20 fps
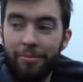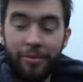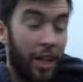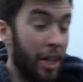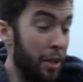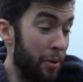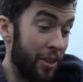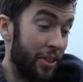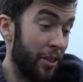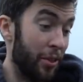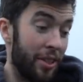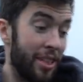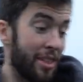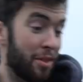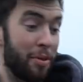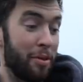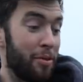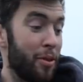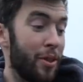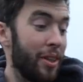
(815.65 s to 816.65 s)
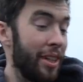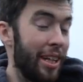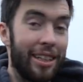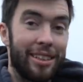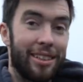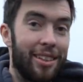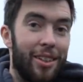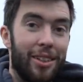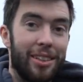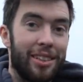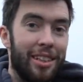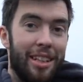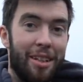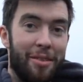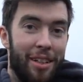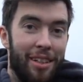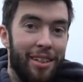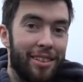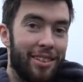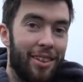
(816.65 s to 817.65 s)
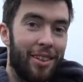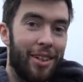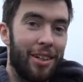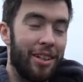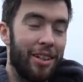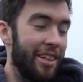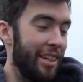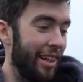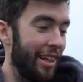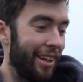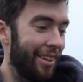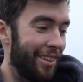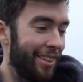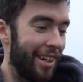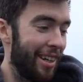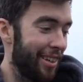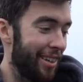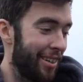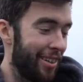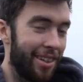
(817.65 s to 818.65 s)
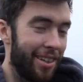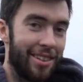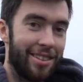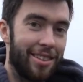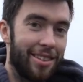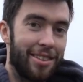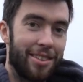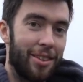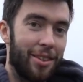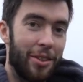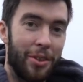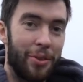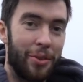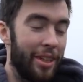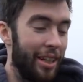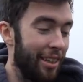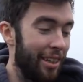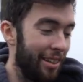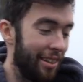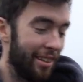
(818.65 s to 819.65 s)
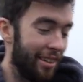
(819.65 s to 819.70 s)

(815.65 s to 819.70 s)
I would do this before the exhaust even. It's all in the intake noise. It's unreal.